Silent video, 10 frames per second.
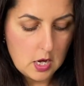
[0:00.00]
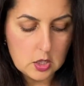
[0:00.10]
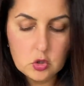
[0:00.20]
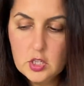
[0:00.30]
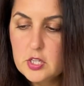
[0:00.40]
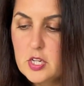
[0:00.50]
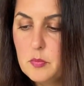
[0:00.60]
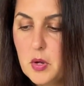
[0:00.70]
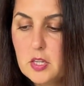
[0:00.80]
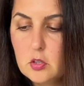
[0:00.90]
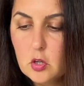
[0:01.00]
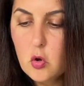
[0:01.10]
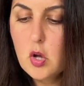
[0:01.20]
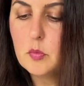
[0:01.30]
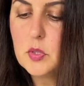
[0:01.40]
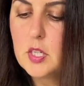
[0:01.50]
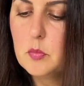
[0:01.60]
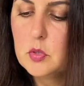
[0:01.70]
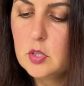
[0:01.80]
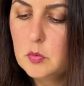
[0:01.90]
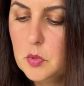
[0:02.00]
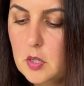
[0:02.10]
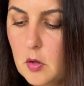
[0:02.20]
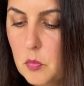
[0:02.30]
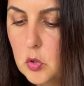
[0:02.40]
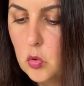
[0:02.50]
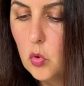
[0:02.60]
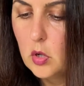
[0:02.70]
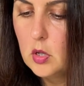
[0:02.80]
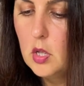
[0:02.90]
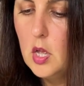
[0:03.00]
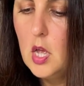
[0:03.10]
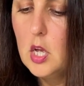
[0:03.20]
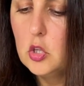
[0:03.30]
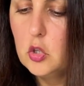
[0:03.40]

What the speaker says: But if we open the box, what do we see?